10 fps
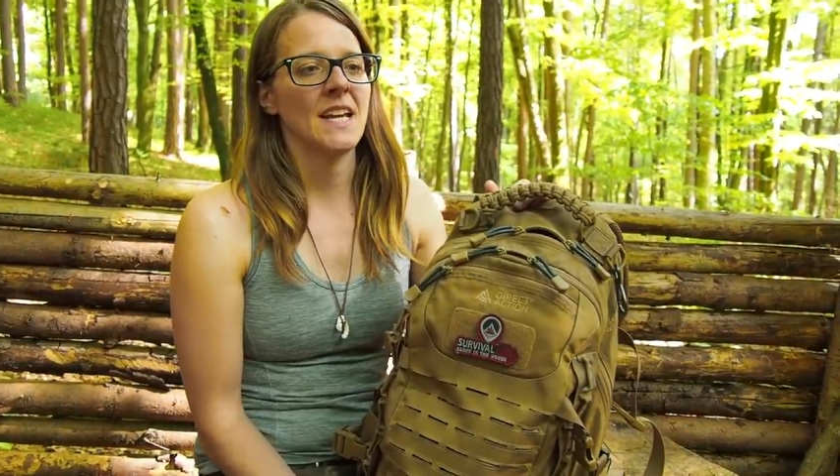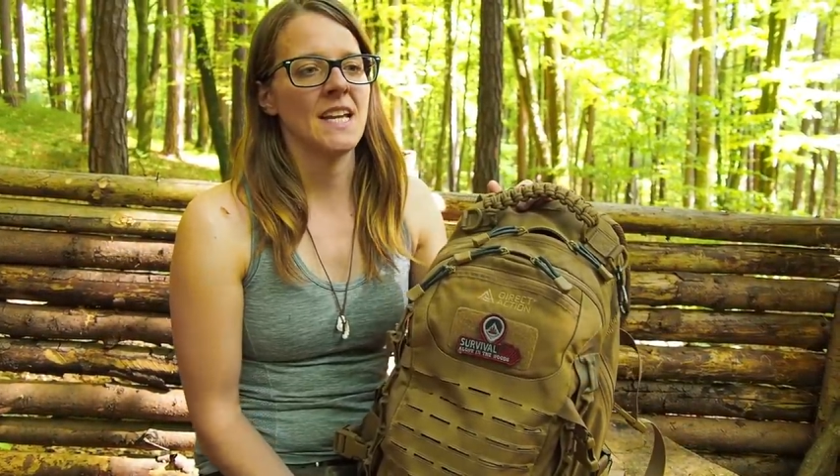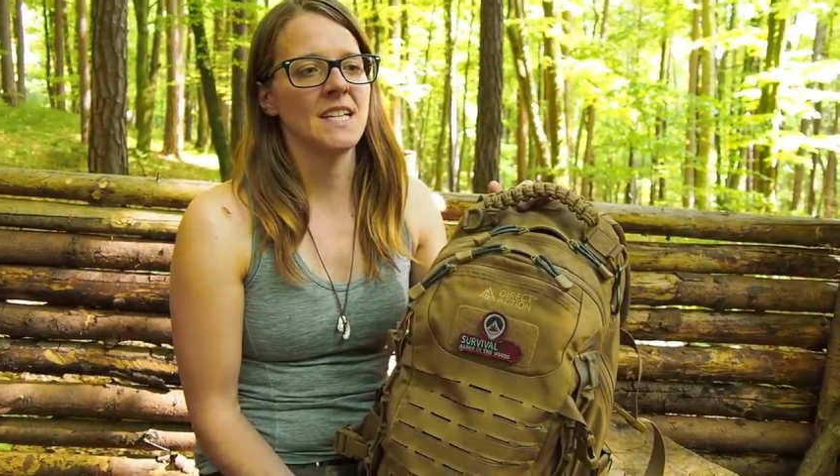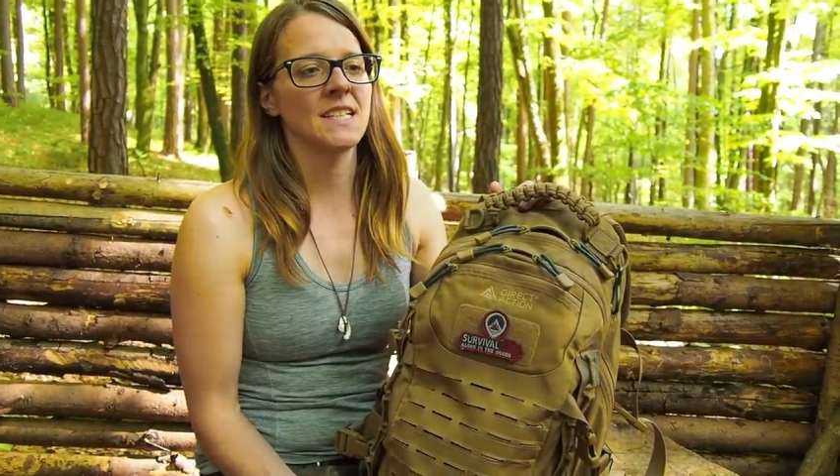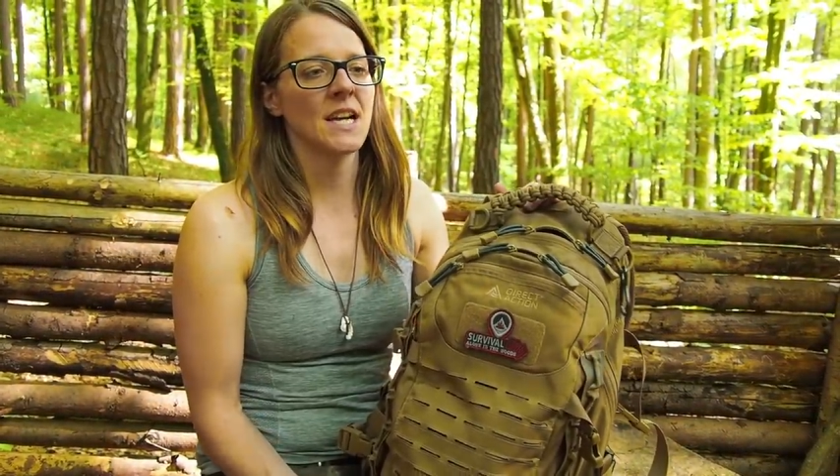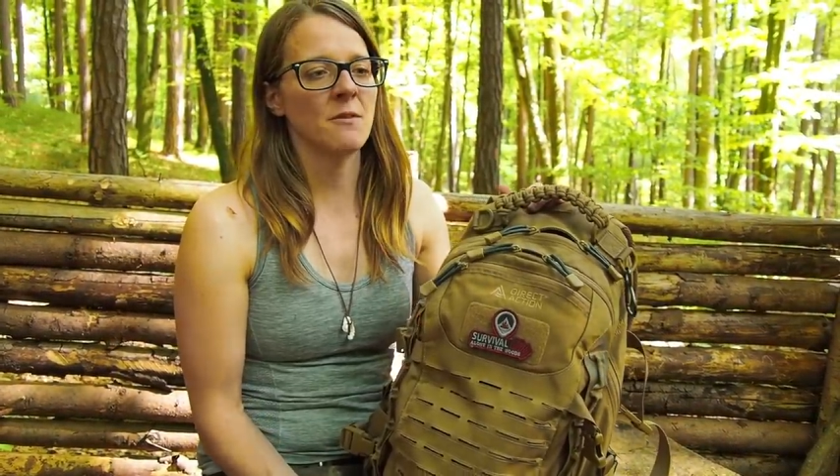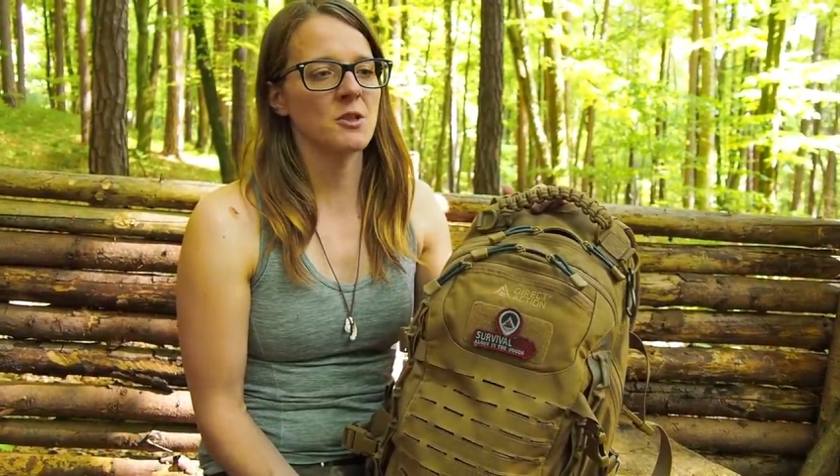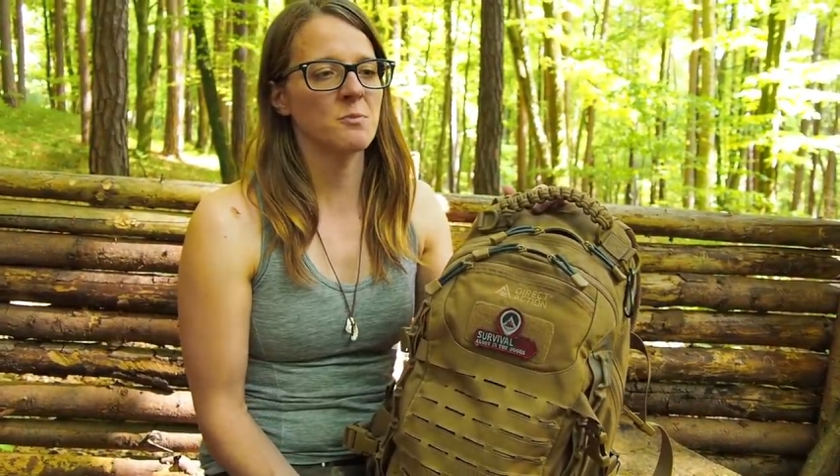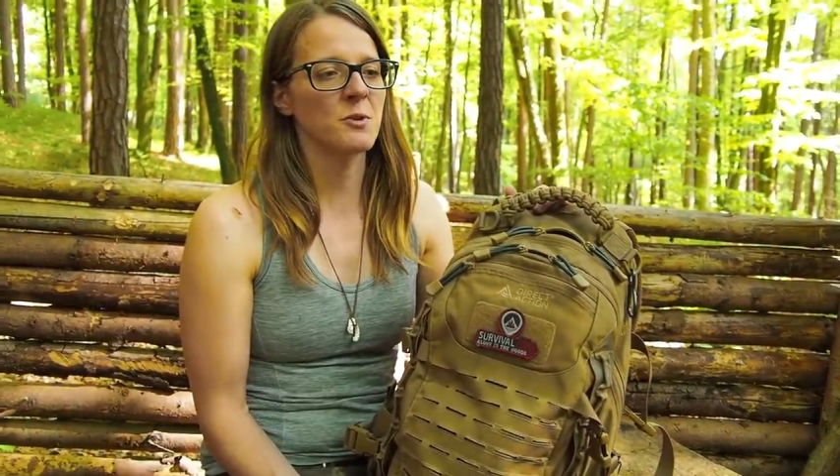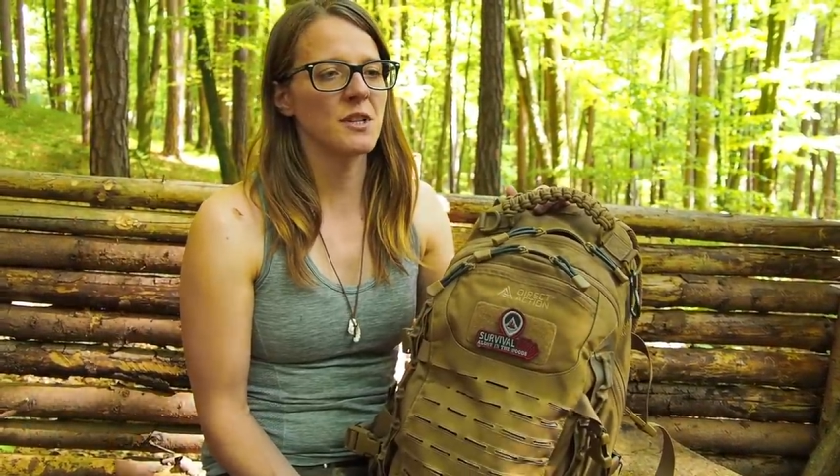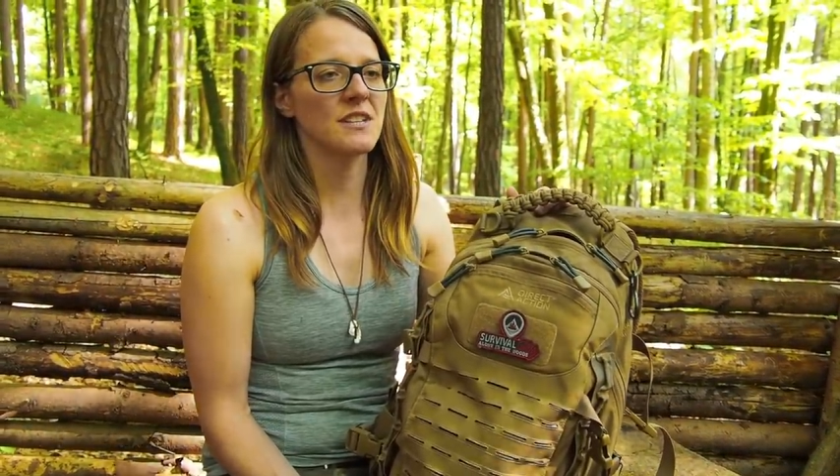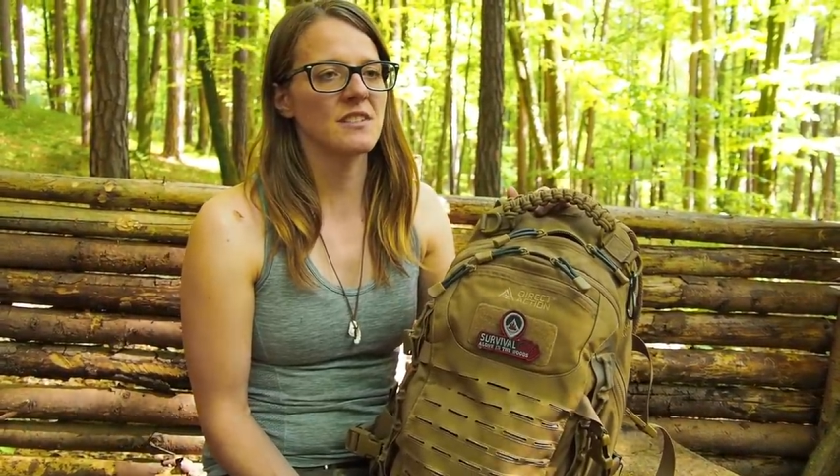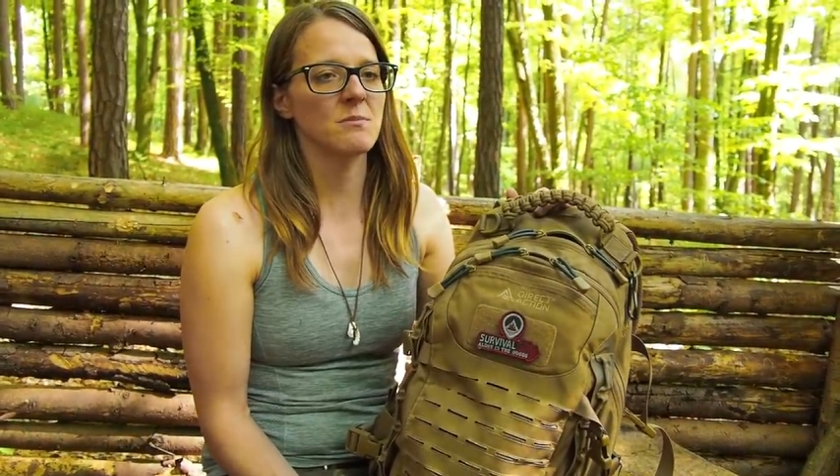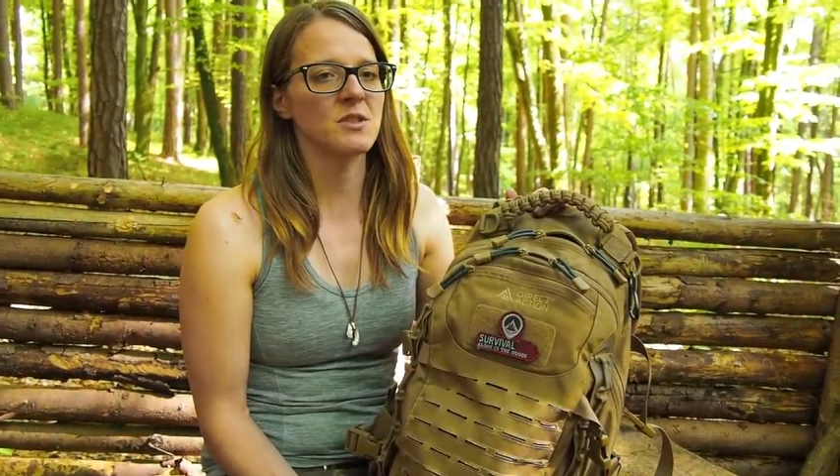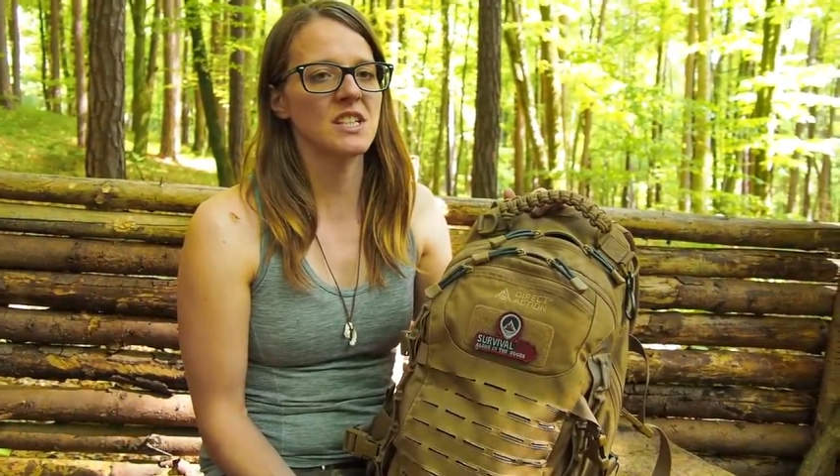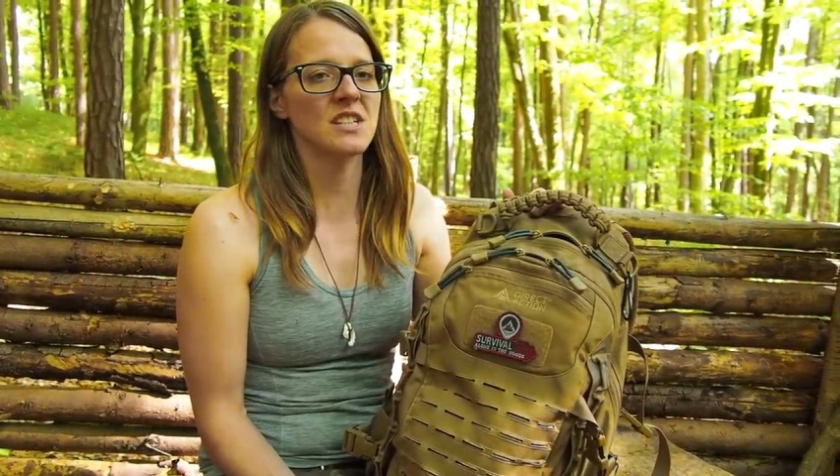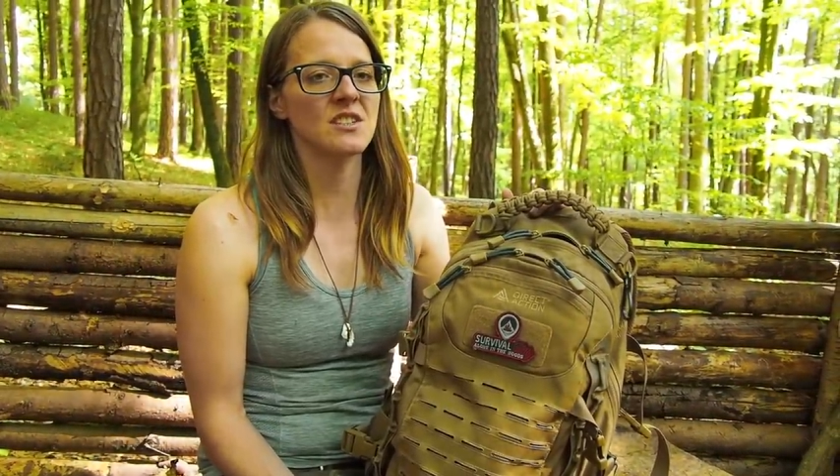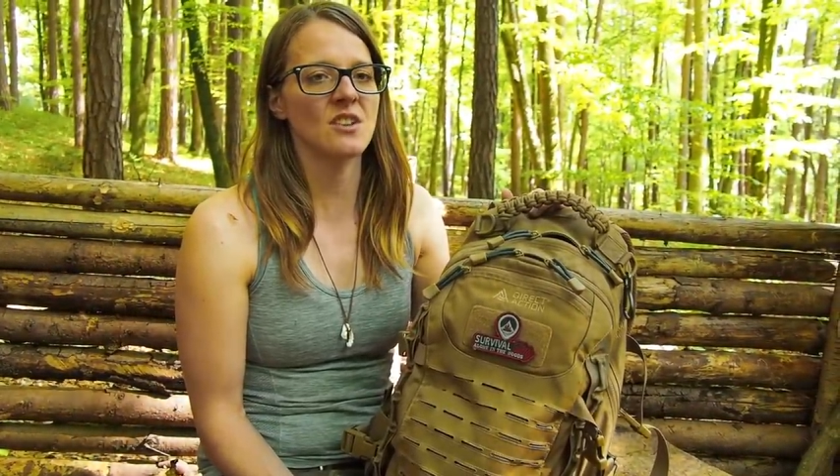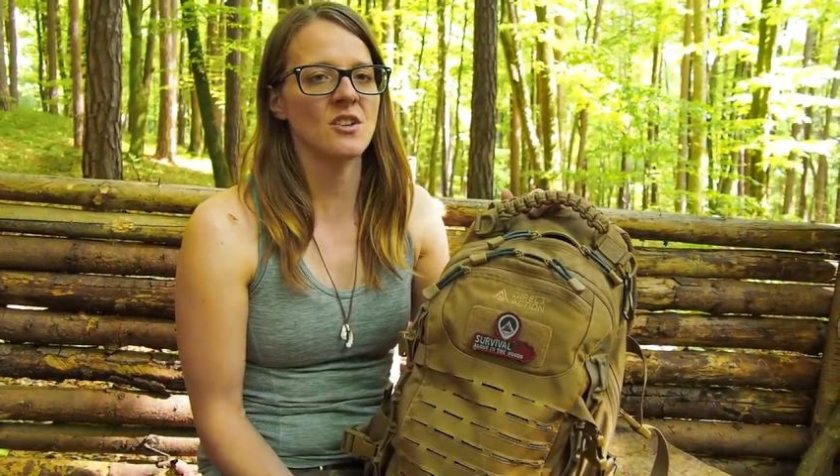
And I was putting some sticks